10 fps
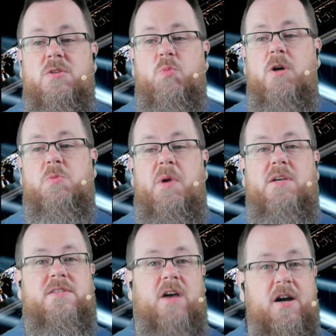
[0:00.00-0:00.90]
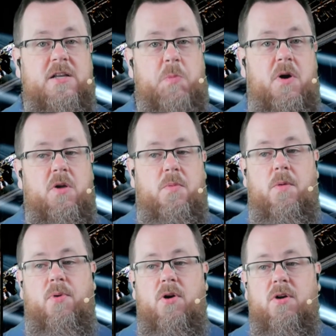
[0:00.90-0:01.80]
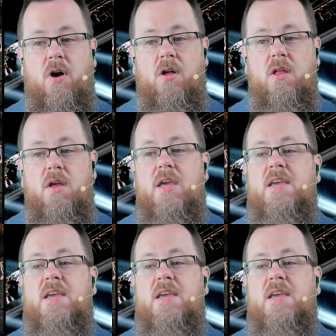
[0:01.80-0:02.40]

This works because Socket's peer-to-peer protocol